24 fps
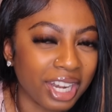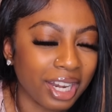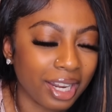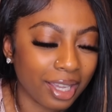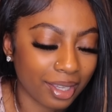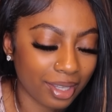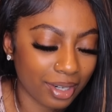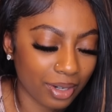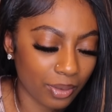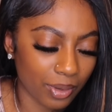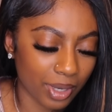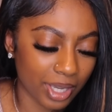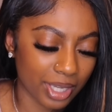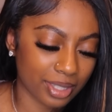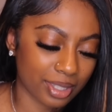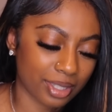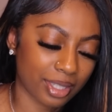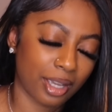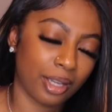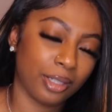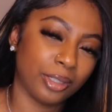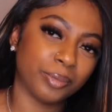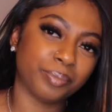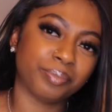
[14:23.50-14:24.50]
Anyway,
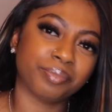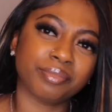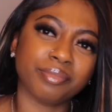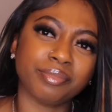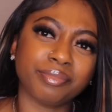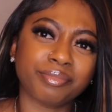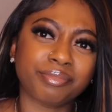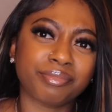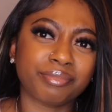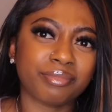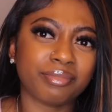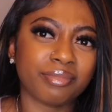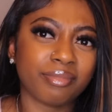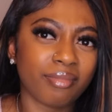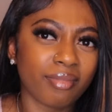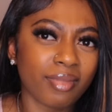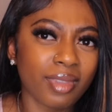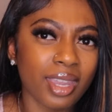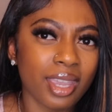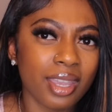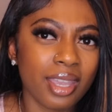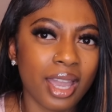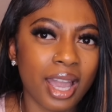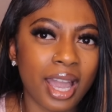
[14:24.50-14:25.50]
so
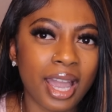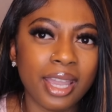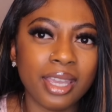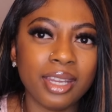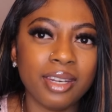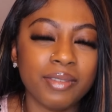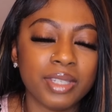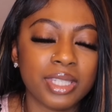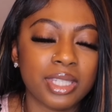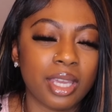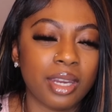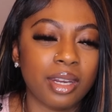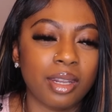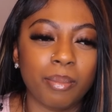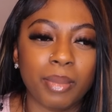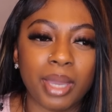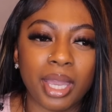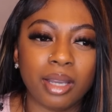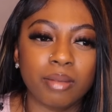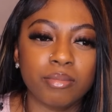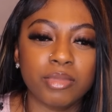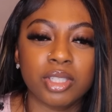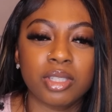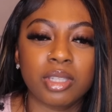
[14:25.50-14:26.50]
I ain't even say nothing
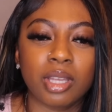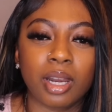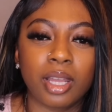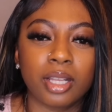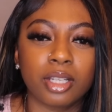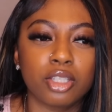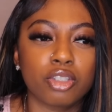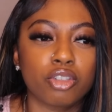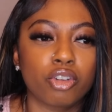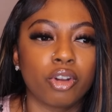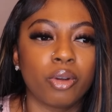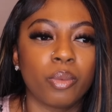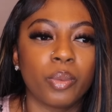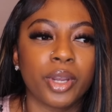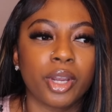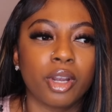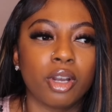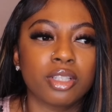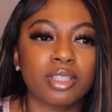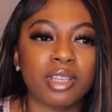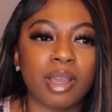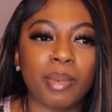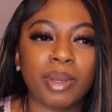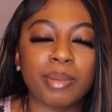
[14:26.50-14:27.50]
back. I'm just thinking like, this girl weird.
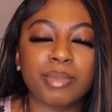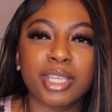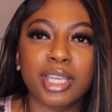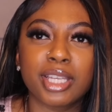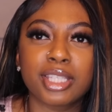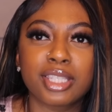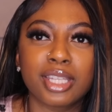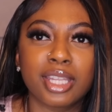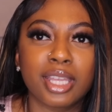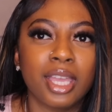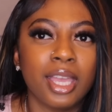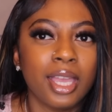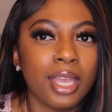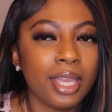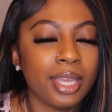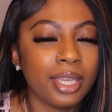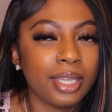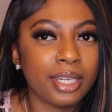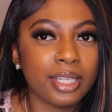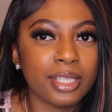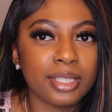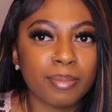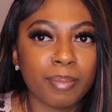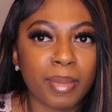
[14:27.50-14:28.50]
Whole time I'm texting
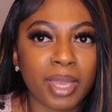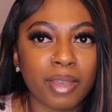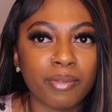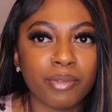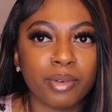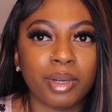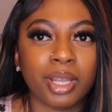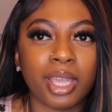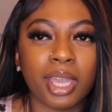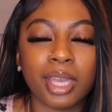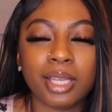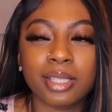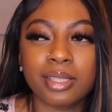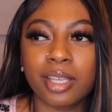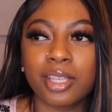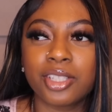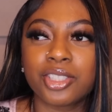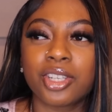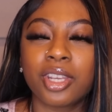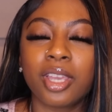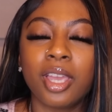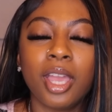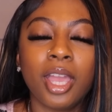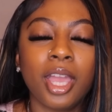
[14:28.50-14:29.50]
this man from the gas
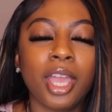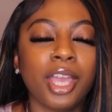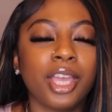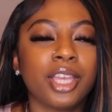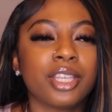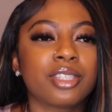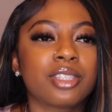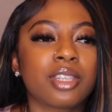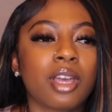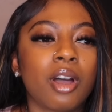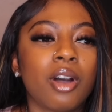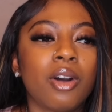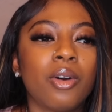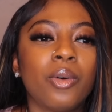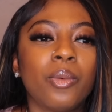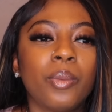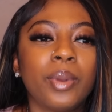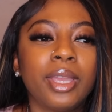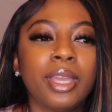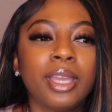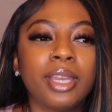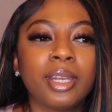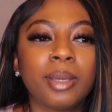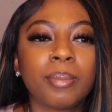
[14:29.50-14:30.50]
station. So
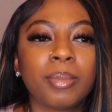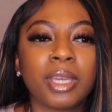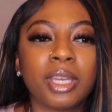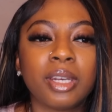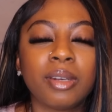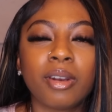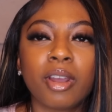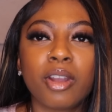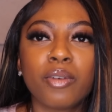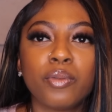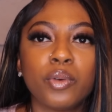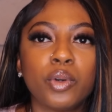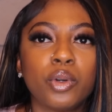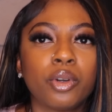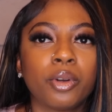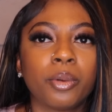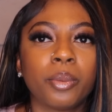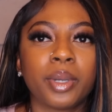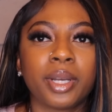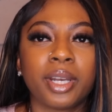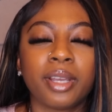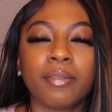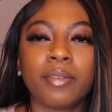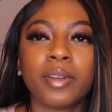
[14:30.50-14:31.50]
we end up getting our food or
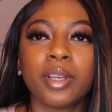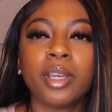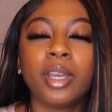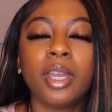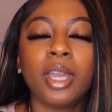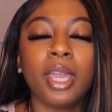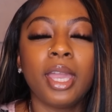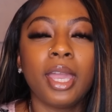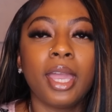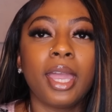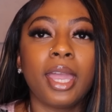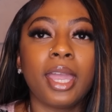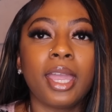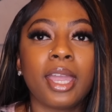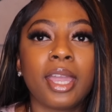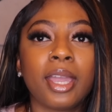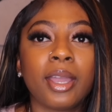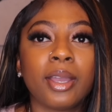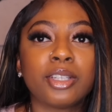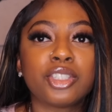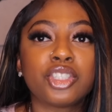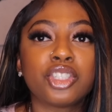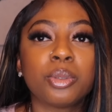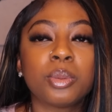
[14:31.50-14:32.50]
whatever.
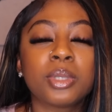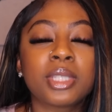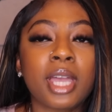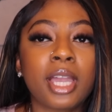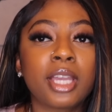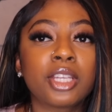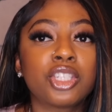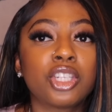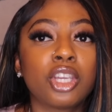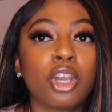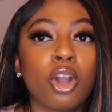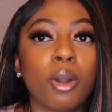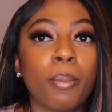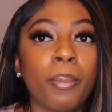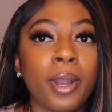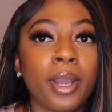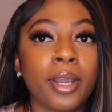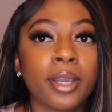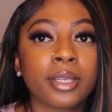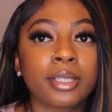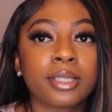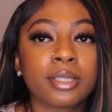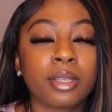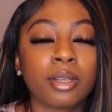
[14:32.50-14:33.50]
And she was like, she gonna
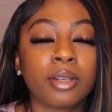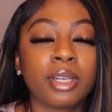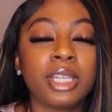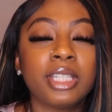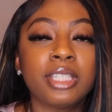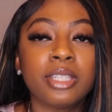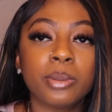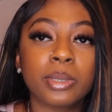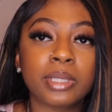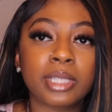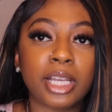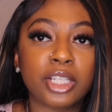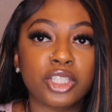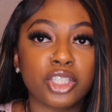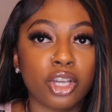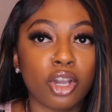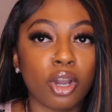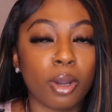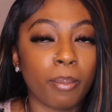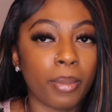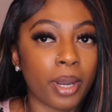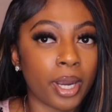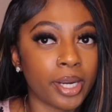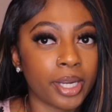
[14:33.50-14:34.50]
park. So Niecy was like, she
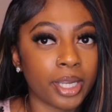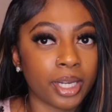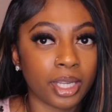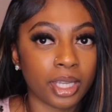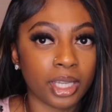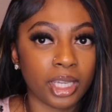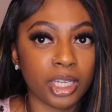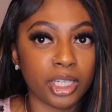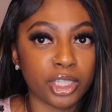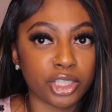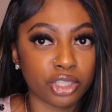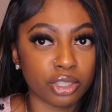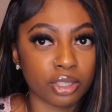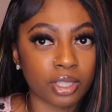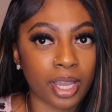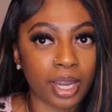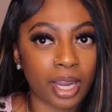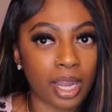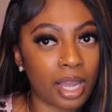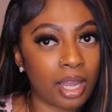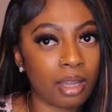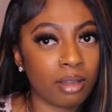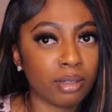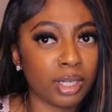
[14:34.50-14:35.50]
gonna park and eat. Cause she was
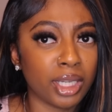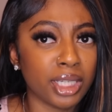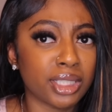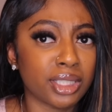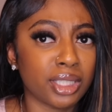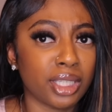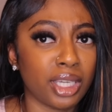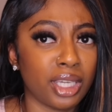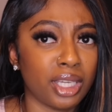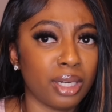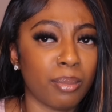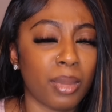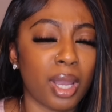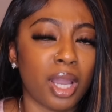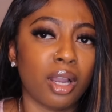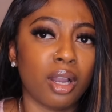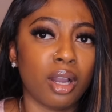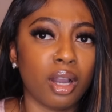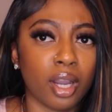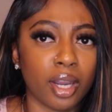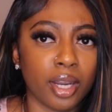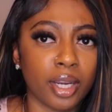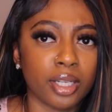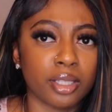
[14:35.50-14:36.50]
like, I don't like to eat in my
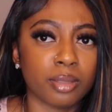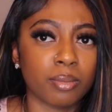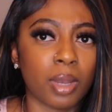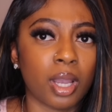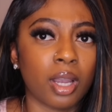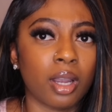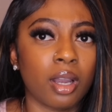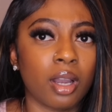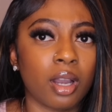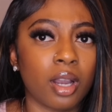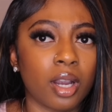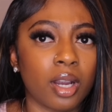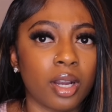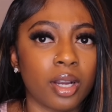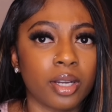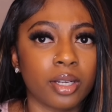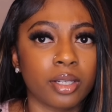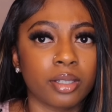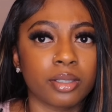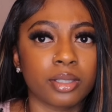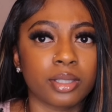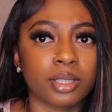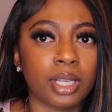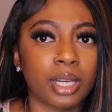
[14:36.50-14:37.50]
car cause my
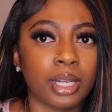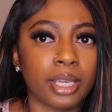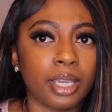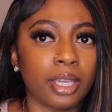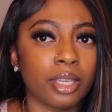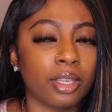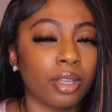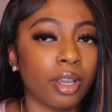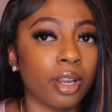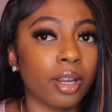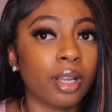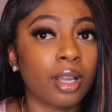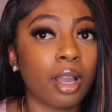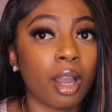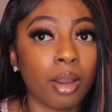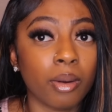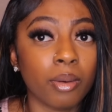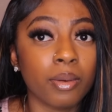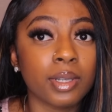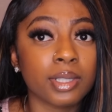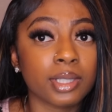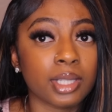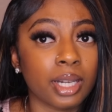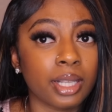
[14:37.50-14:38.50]
car is clean. Her
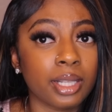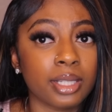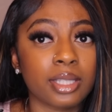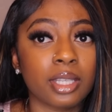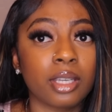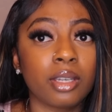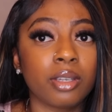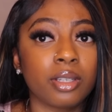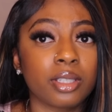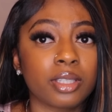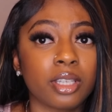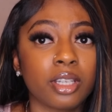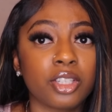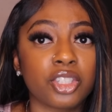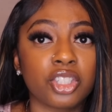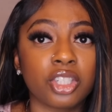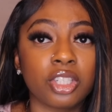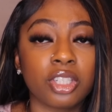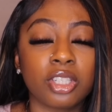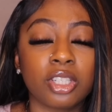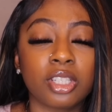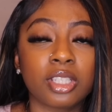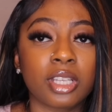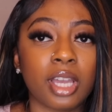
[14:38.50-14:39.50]
car was clean, so you could tell
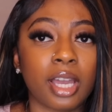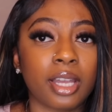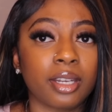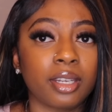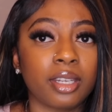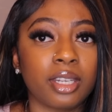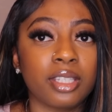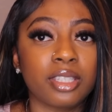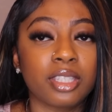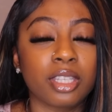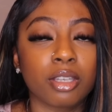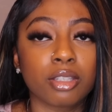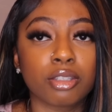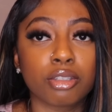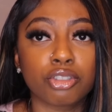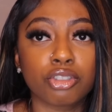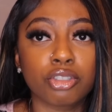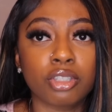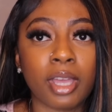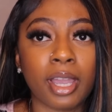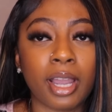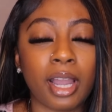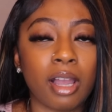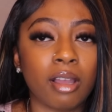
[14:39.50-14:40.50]
she just got a detail. So
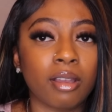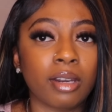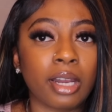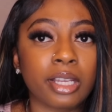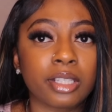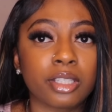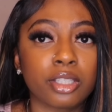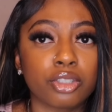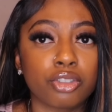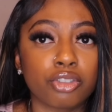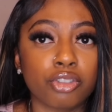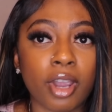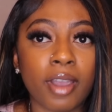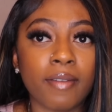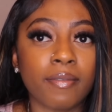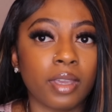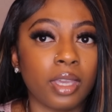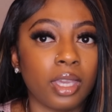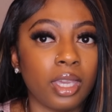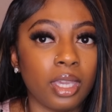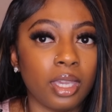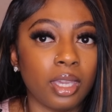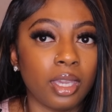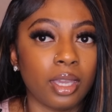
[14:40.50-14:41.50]
she was like, I don't like to drive
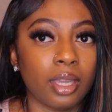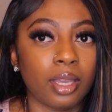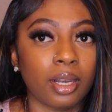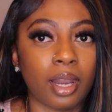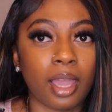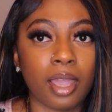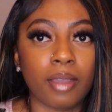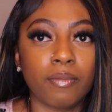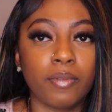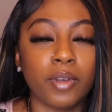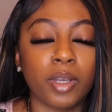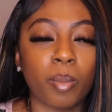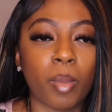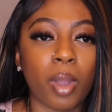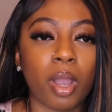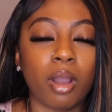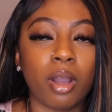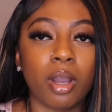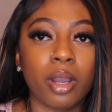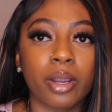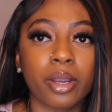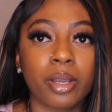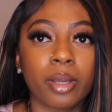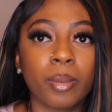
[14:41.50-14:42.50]
and eat and like fuck my
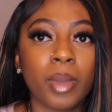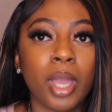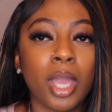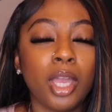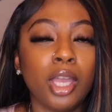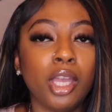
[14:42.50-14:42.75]
car up.